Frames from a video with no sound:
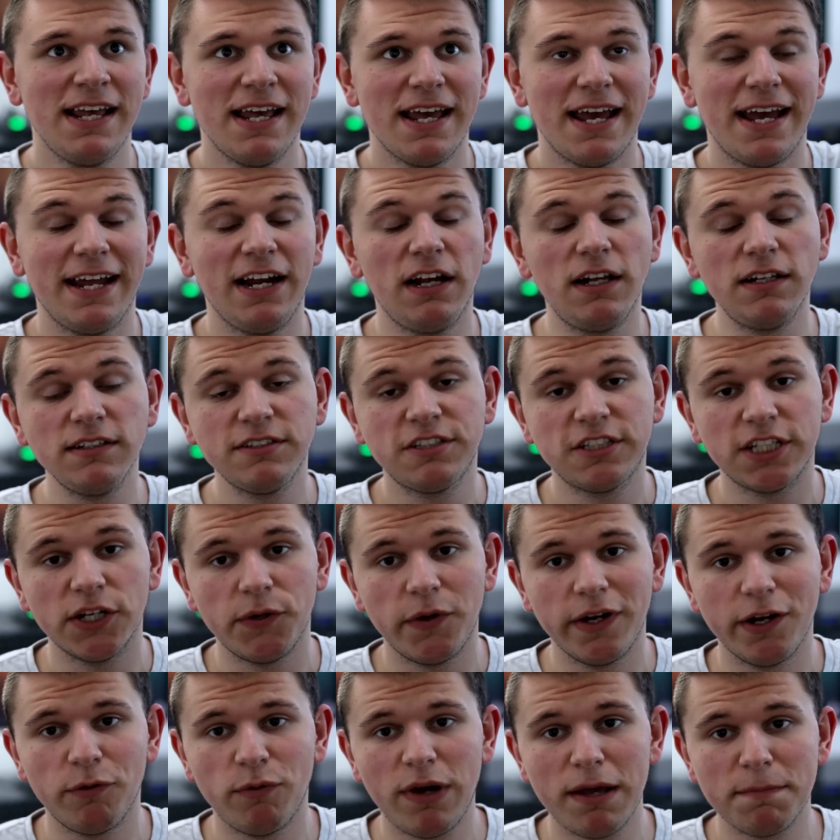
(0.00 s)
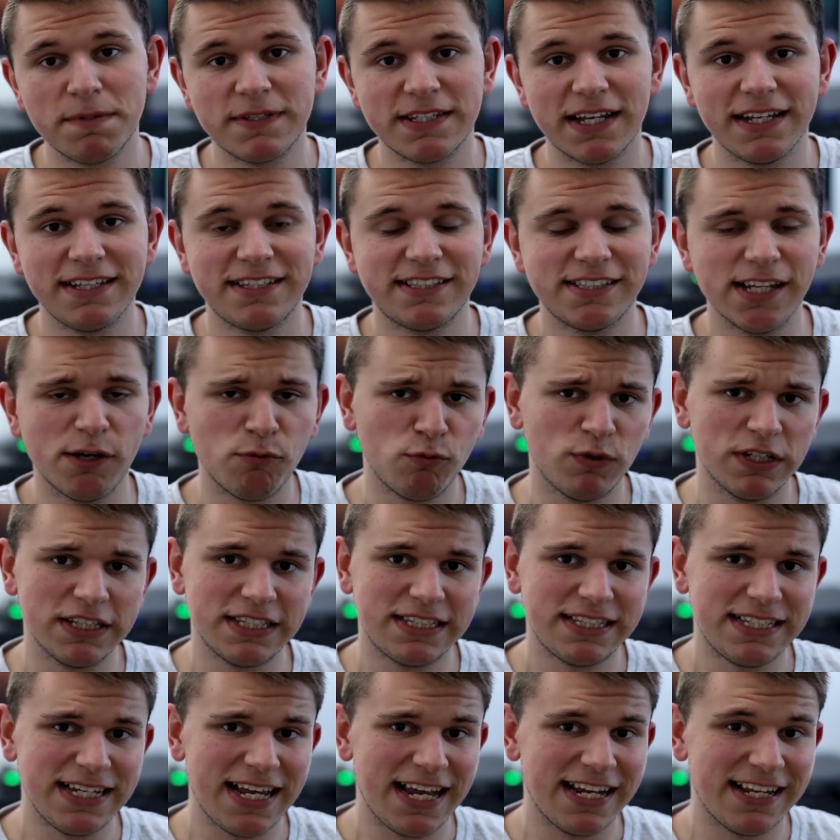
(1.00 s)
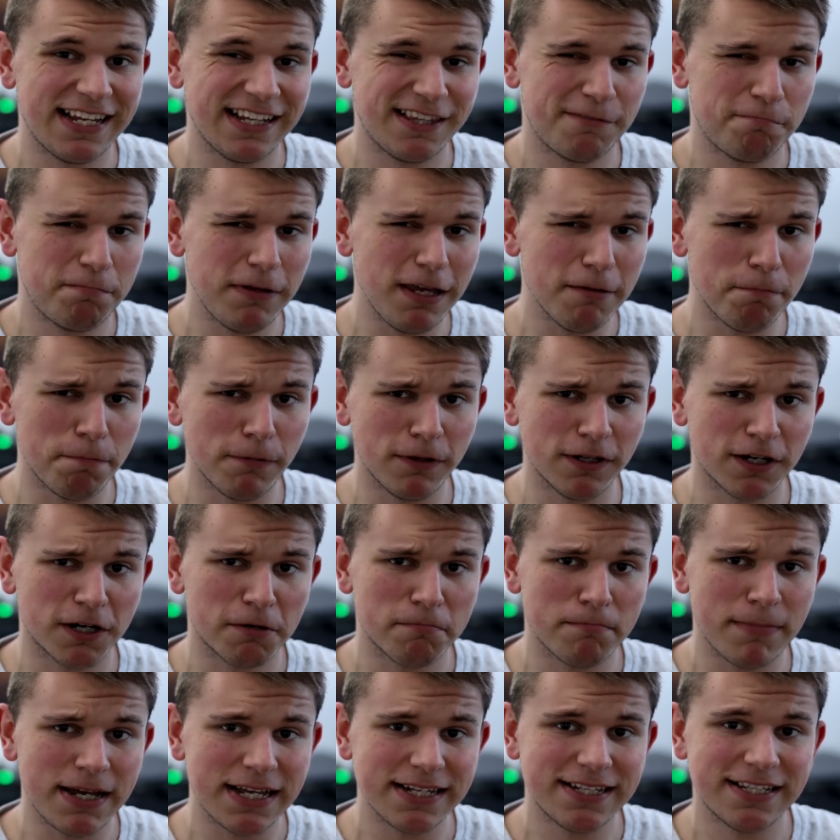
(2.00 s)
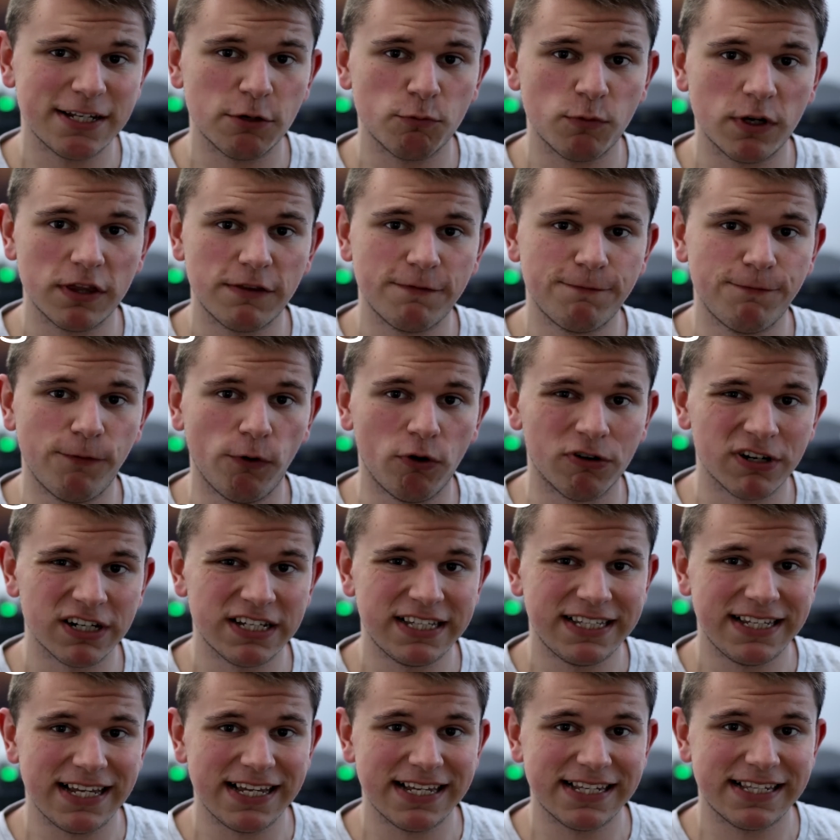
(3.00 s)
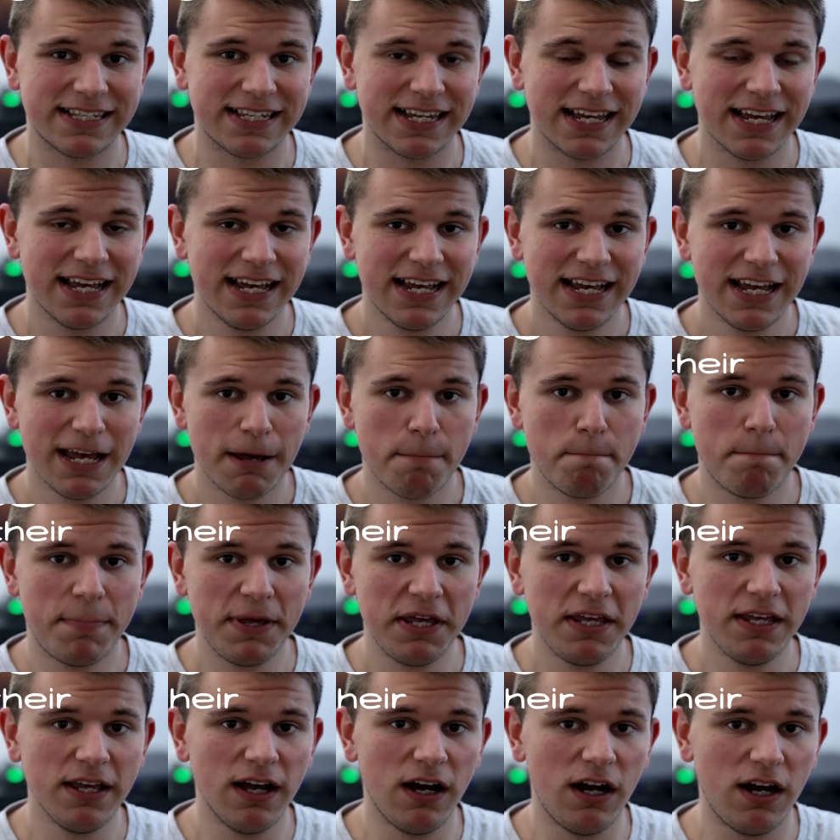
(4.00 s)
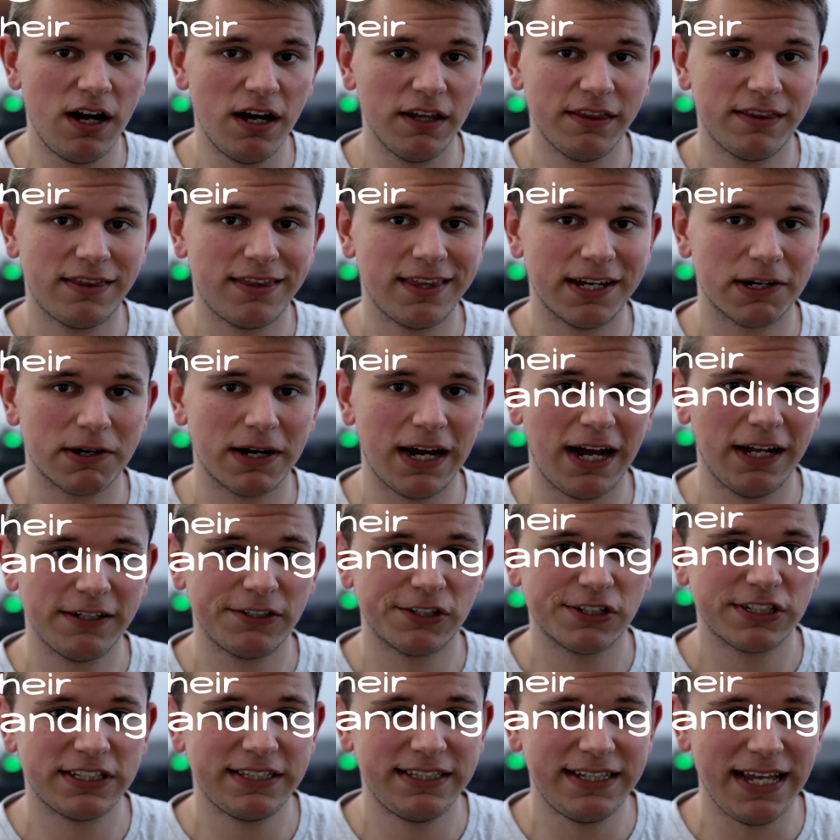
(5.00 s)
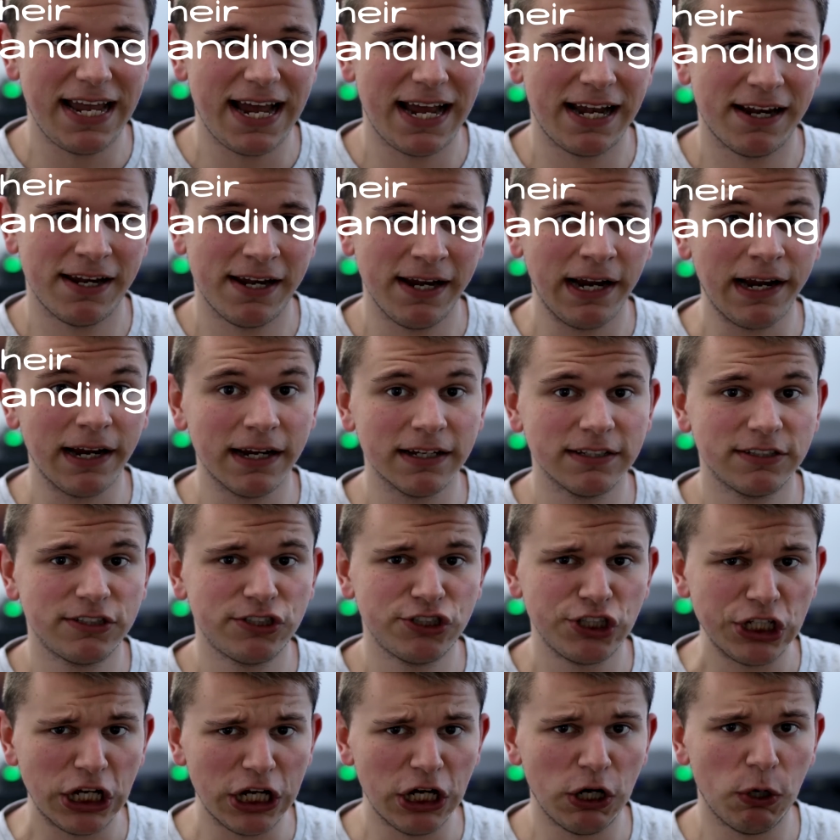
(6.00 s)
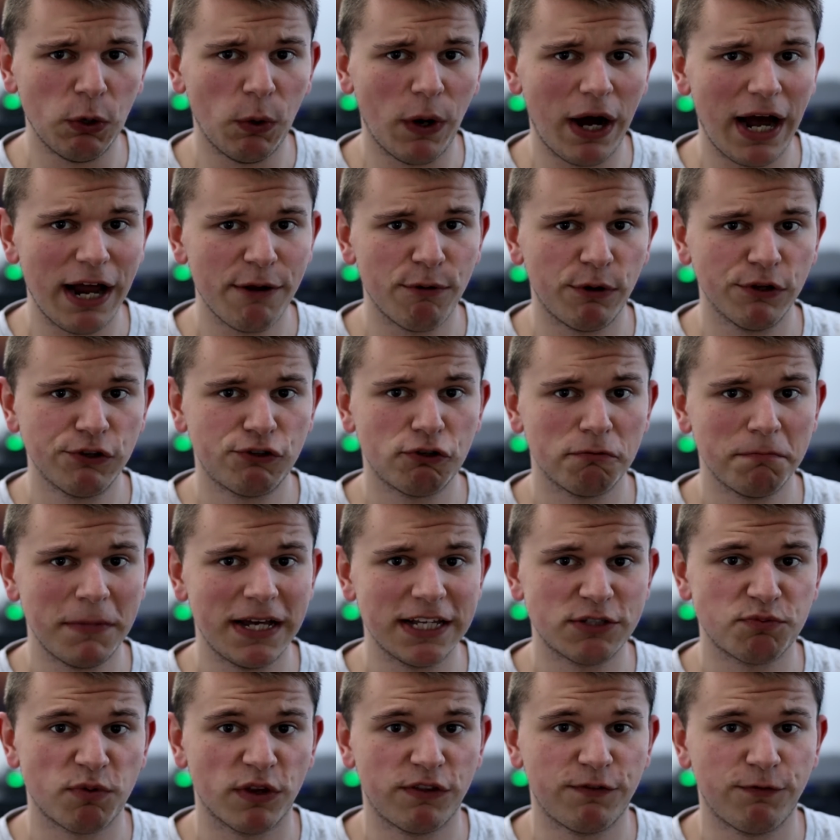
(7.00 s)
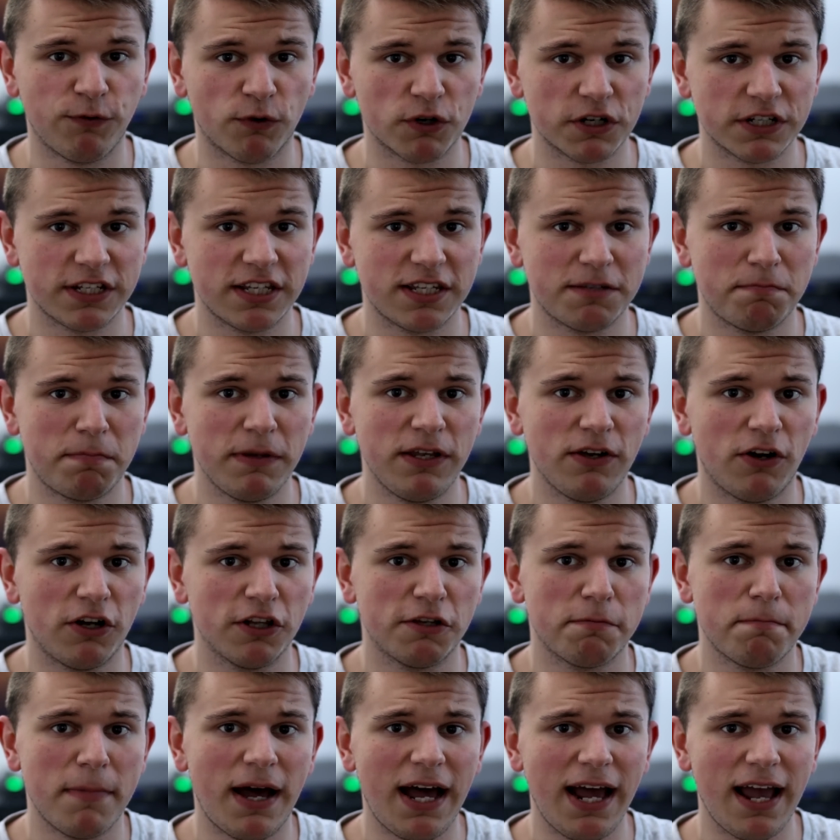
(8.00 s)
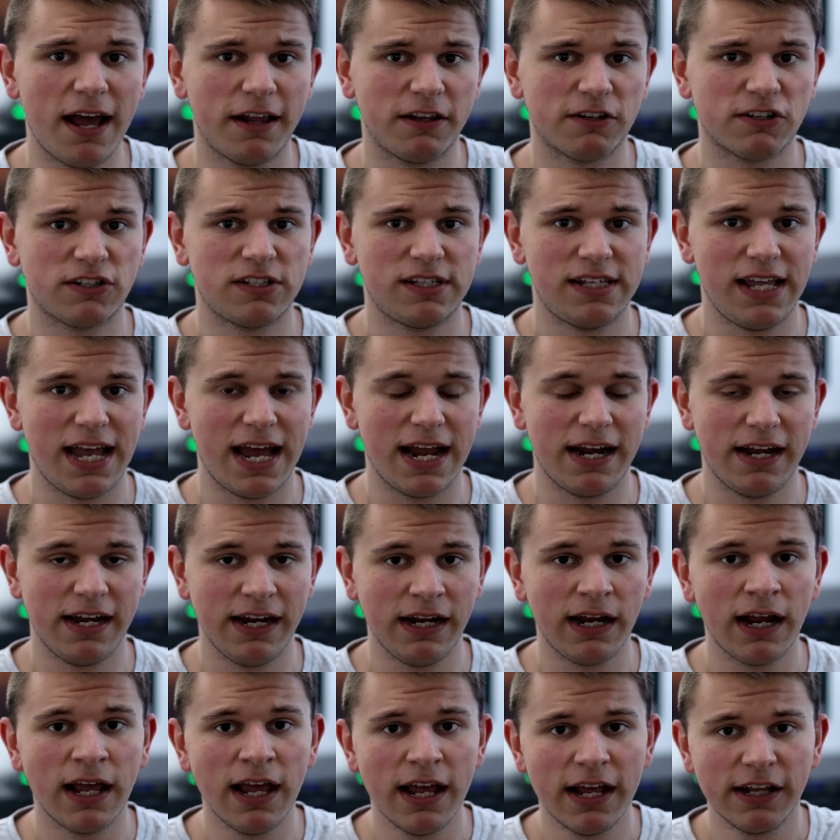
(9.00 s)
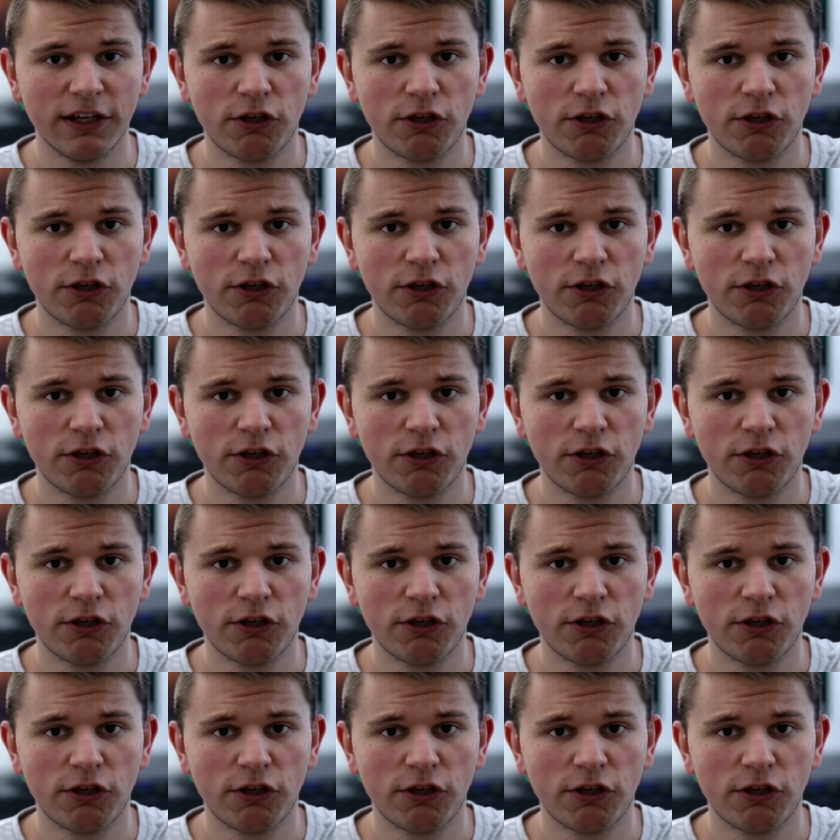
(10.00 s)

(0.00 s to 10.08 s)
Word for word: And also on a website someone said that people are messing with forces beyond their understanding. So I want to mess with forces beyond my understanding.